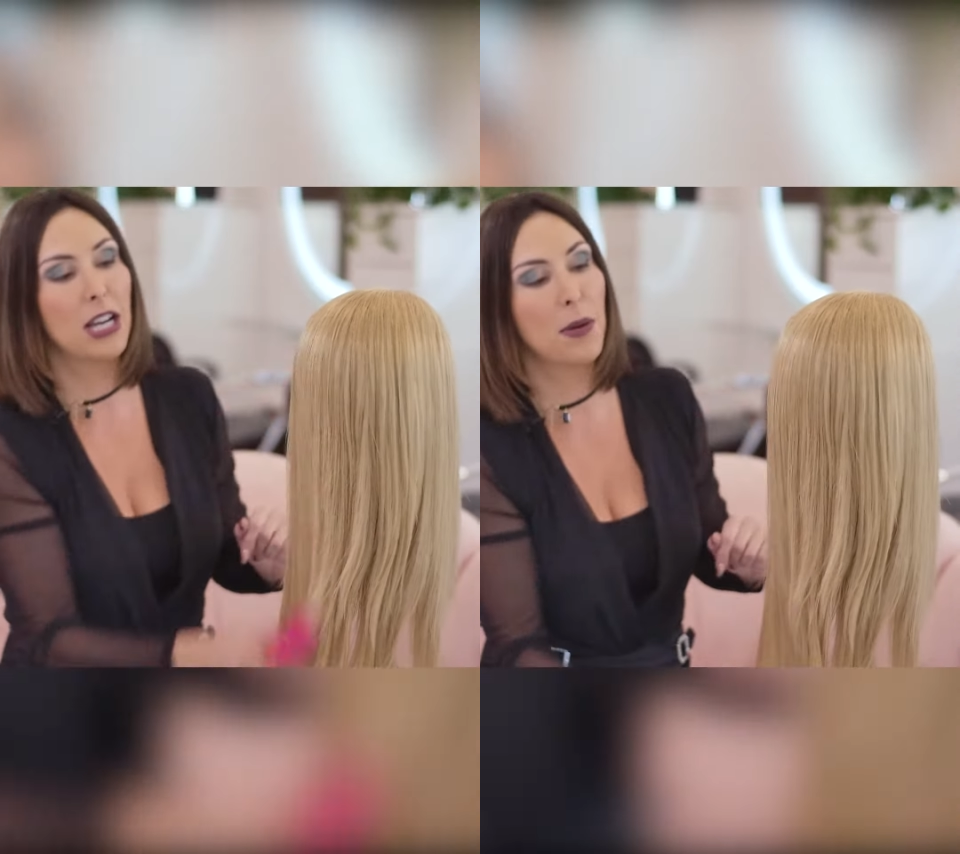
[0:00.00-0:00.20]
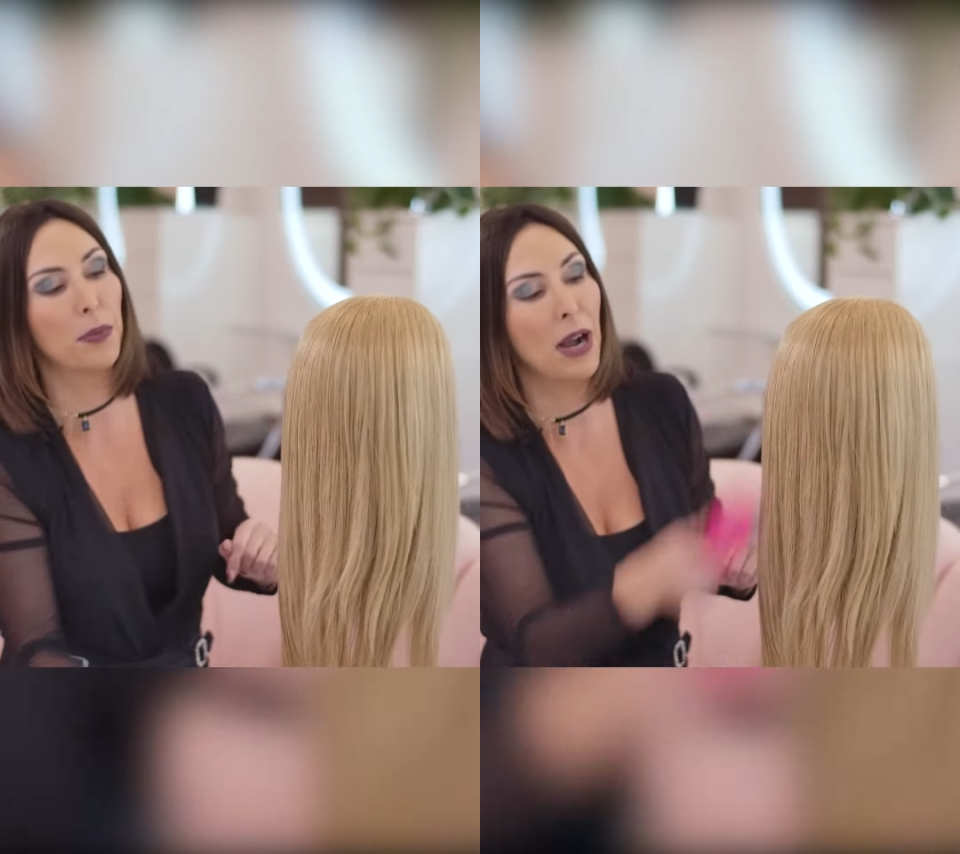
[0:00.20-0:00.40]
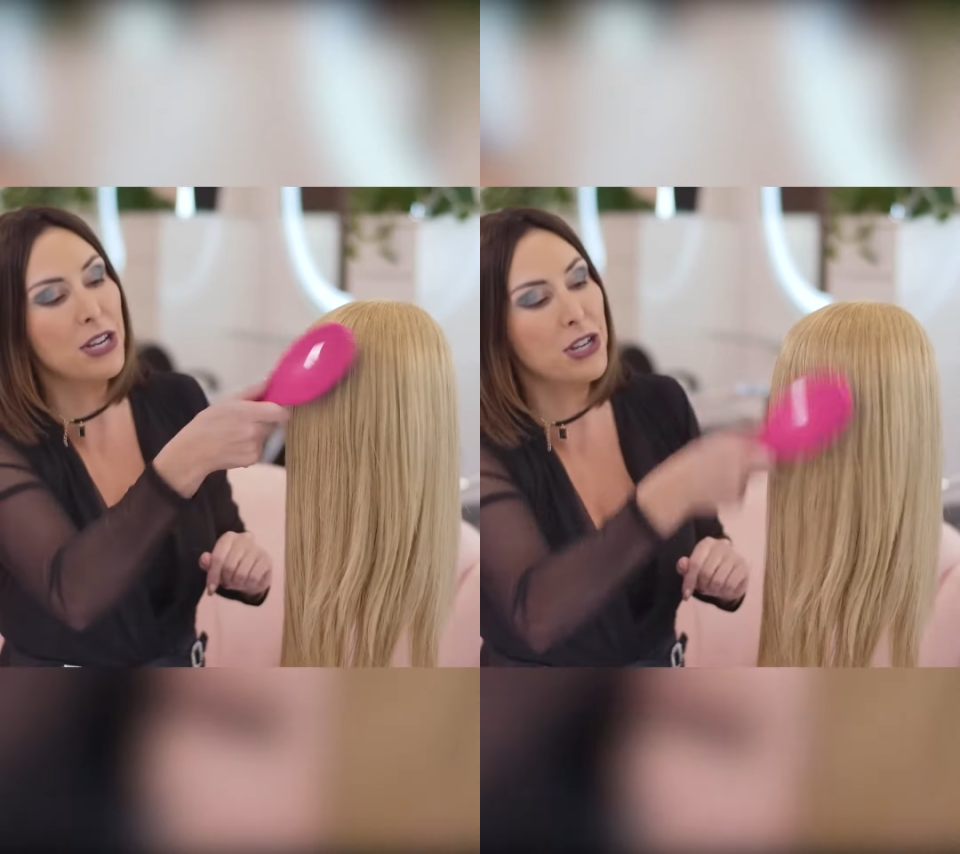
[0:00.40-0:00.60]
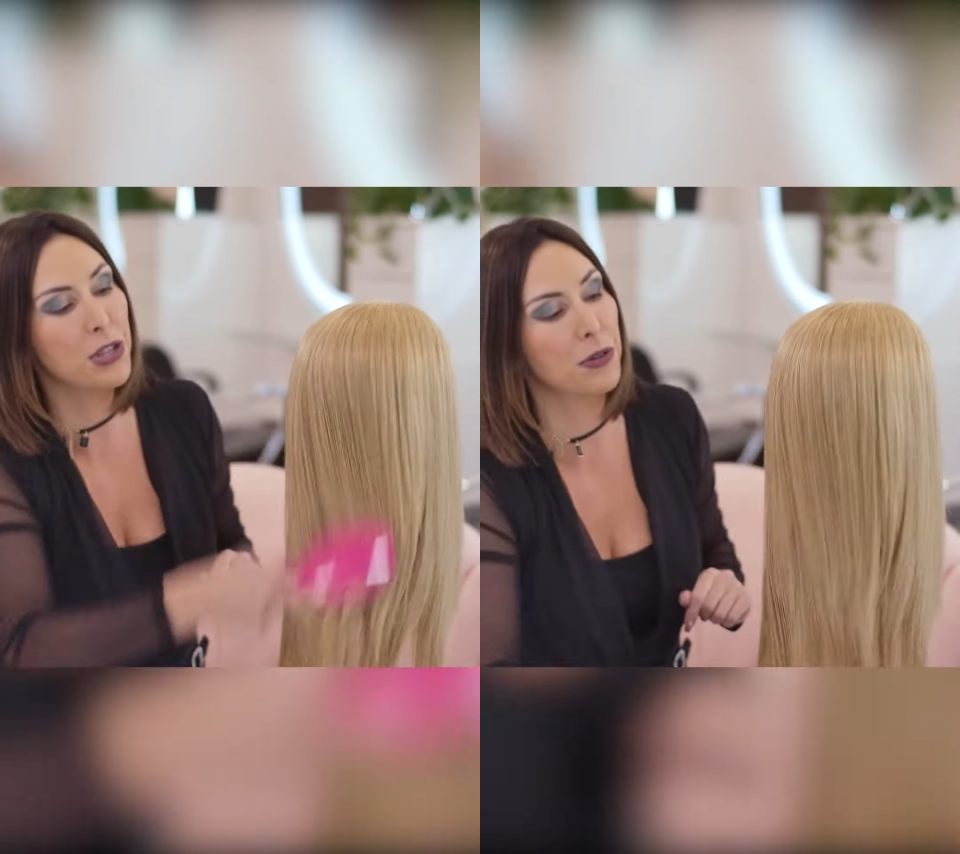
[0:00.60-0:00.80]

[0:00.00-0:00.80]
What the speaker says: going to brush